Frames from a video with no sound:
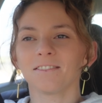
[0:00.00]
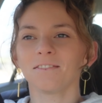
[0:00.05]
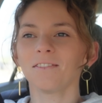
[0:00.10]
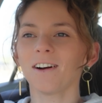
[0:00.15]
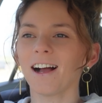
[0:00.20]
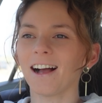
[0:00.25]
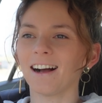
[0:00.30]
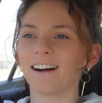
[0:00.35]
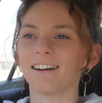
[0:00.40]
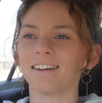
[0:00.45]

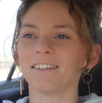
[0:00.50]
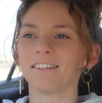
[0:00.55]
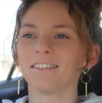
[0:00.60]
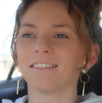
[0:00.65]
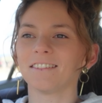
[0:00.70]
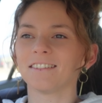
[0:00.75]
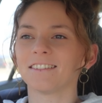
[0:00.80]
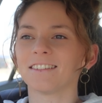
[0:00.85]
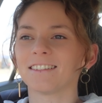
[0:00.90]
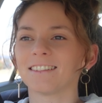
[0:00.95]

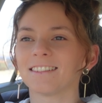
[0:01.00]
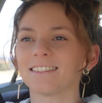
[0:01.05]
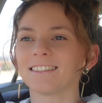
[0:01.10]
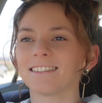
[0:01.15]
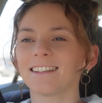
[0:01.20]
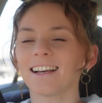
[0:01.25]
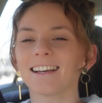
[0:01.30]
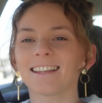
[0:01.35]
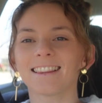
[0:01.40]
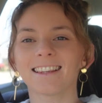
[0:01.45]
Wow,
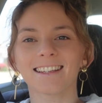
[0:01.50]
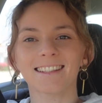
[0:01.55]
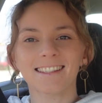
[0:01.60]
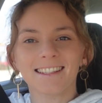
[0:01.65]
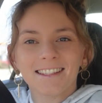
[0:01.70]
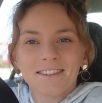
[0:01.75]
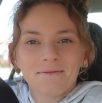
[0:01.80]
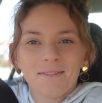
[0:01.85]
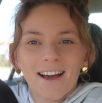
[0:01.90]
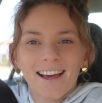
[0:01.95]
like this
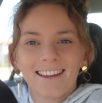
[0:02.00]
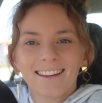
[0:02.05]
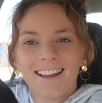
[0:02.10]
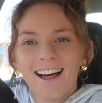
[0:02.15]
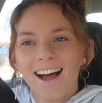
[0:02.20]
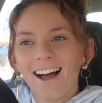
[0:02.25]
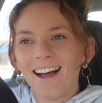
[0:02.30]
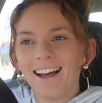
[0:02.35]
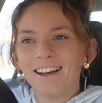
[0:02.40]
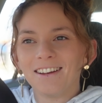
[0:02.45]
is my
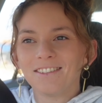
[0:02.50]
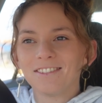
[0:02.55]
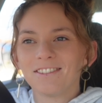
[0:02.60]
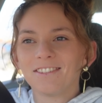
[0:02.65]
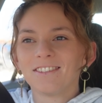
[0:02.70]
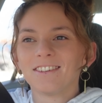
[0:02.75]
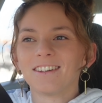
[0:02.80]
life.